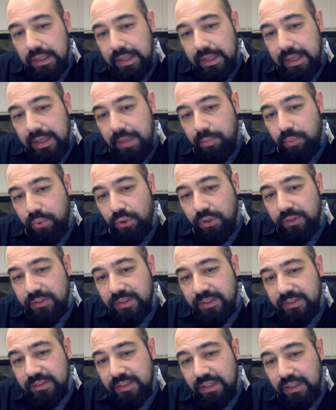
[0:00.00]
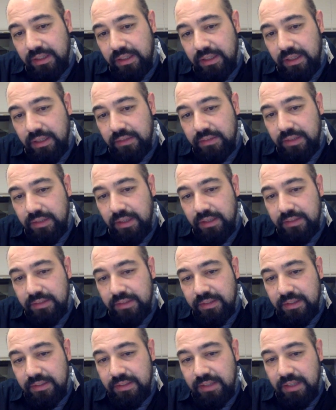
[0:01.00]
a process cannot
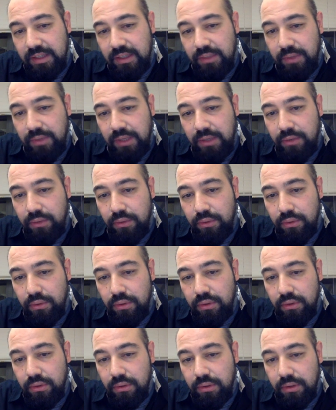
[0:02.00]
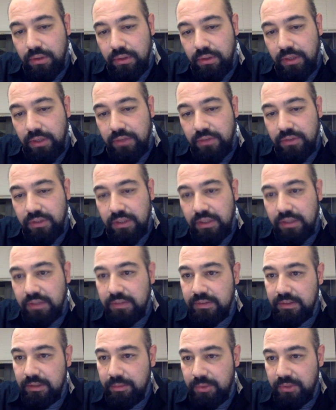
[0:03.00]
access any value greater than
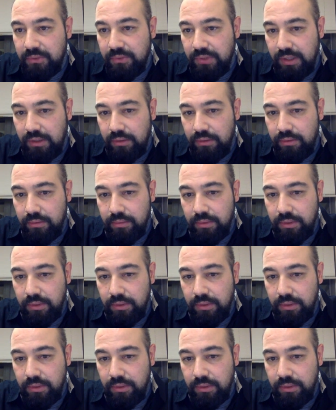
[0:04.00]
this limit value.